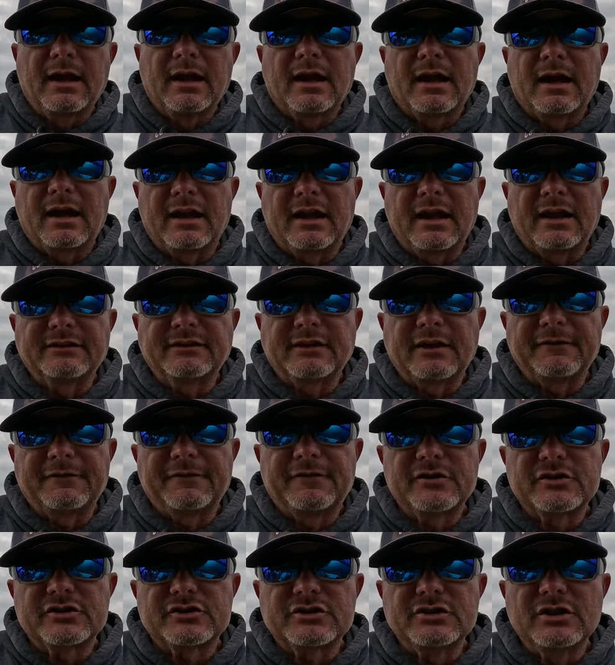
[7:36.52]
And as that
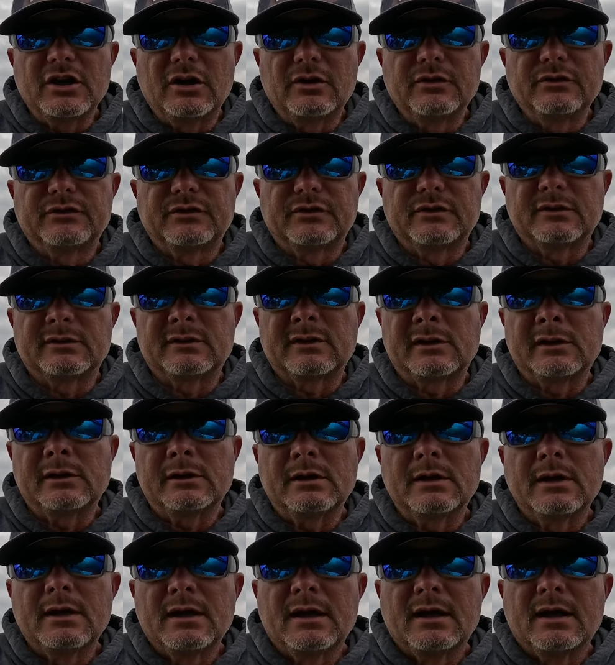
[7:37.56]
fish notices it,
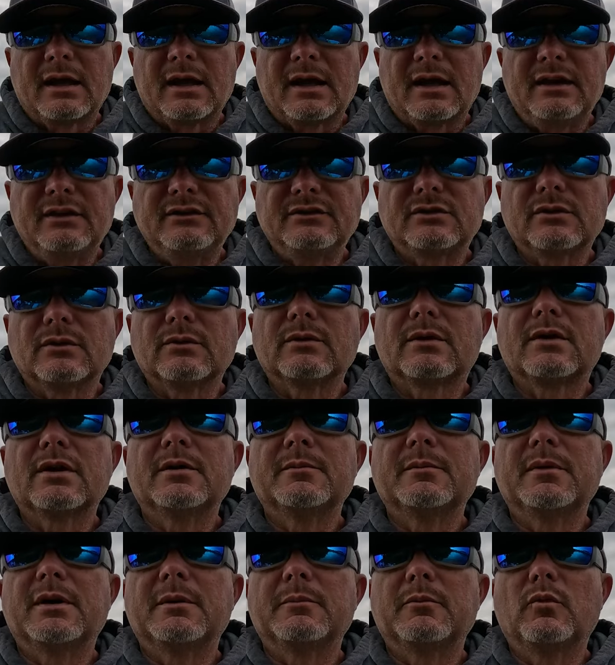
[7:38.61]
he's gonna
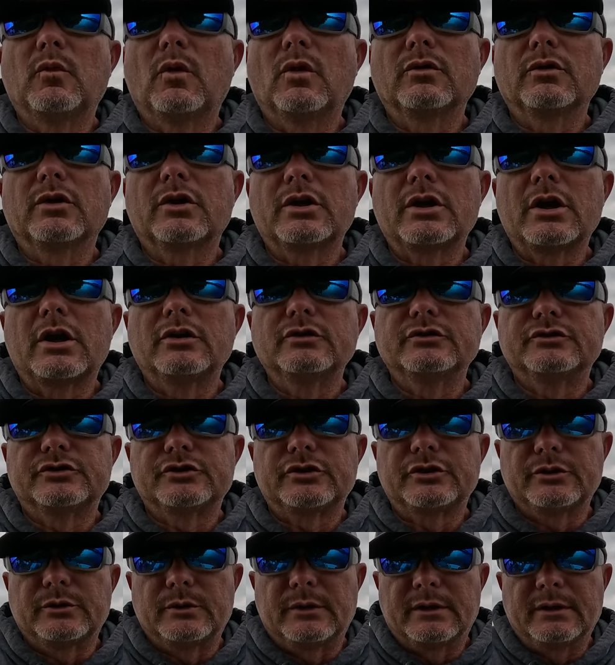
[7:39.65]
come up and wanting a nose
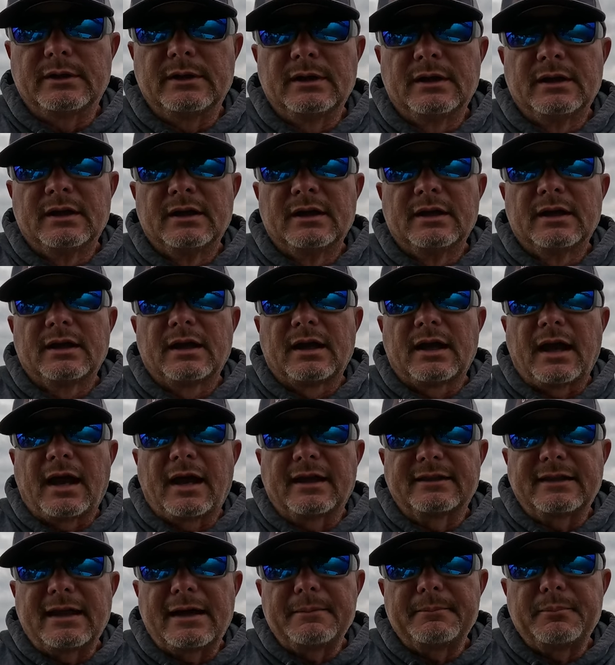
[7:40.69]
to it.
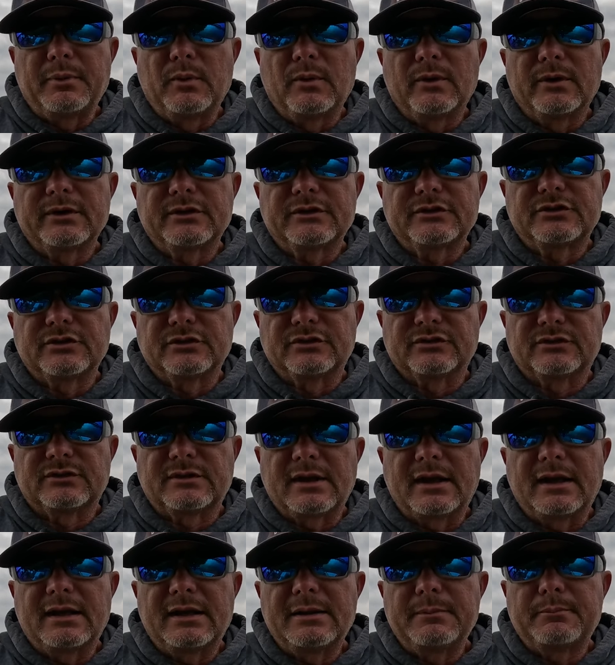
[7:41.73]
At that point, just
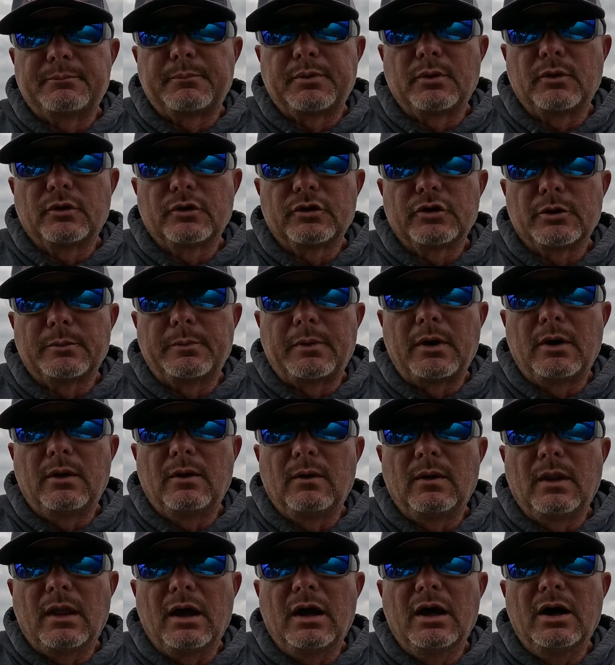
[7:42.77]
steady pull your
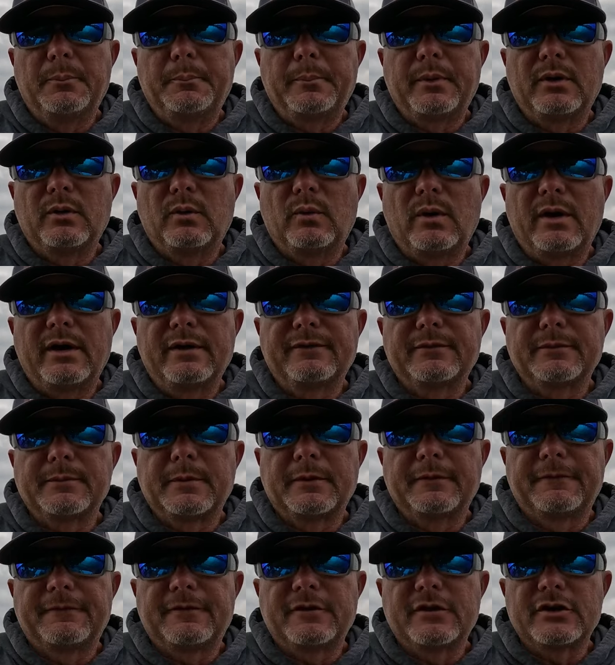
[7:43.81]
pole up and away from
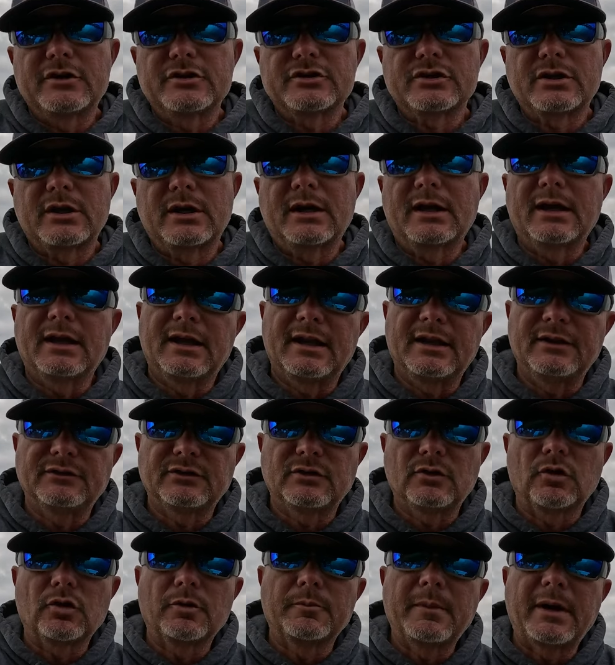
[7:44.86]
the fish, and he's
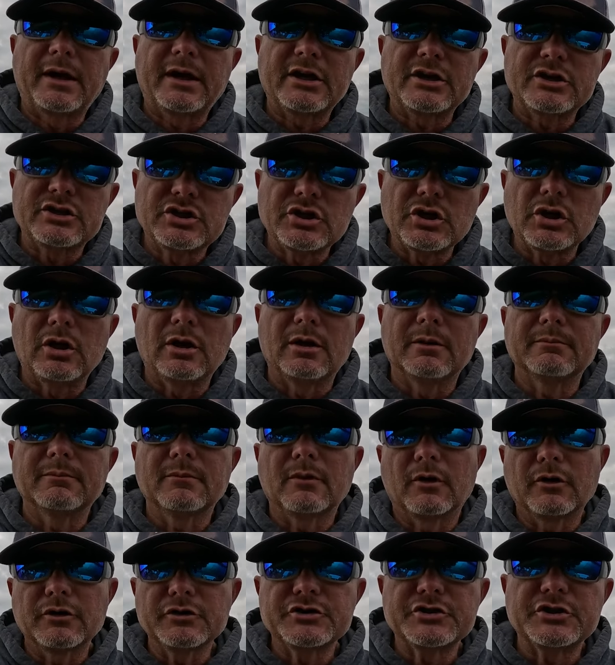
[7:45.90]
gonna make a jump,
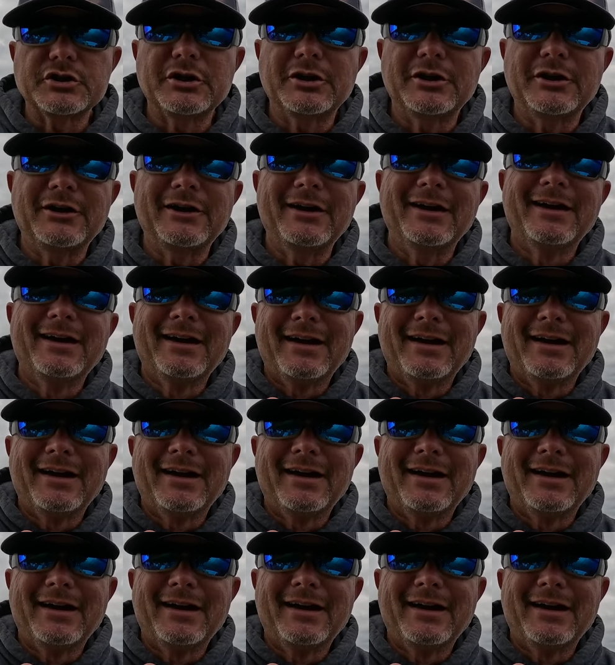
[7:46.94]
or she,